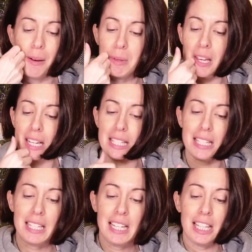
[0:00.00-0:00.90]

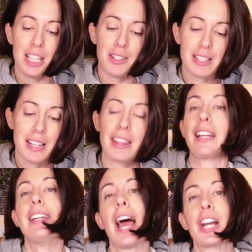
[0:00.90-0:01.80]
because there's
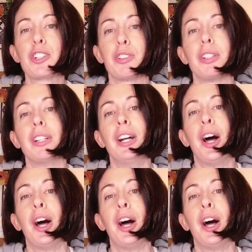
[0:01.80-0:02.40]
nothing natural